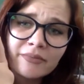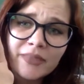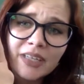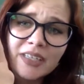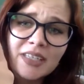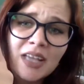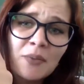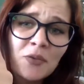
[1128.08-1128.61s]

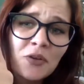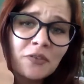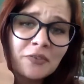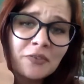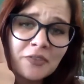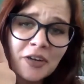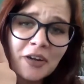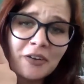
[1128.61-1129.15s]
It's not
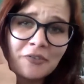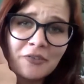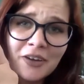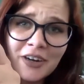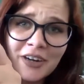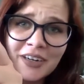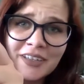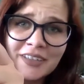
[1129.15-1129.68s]
moving very
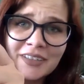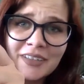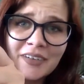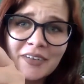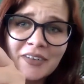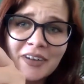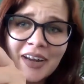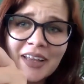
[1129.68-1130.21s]
far,
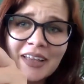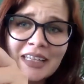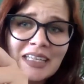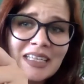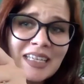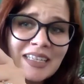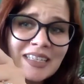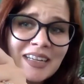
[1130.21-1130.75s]
right?
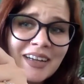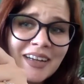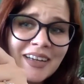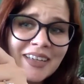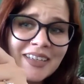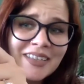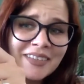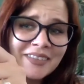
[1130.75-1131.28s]
He's not
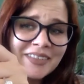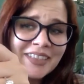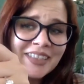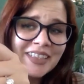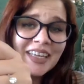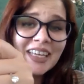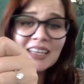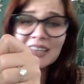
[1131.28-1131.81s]
really
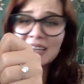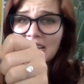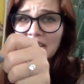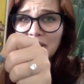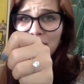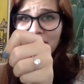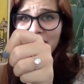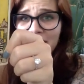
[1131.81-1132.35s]
getting
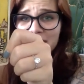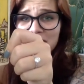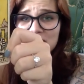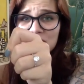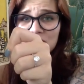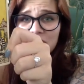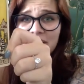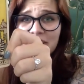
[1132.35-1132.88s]
anywhere in
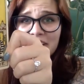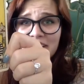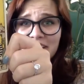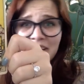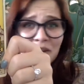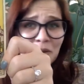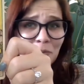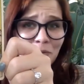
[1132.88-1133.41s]
this chariot
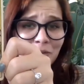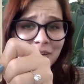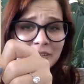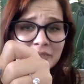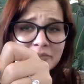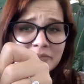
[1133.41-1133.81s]
anymore.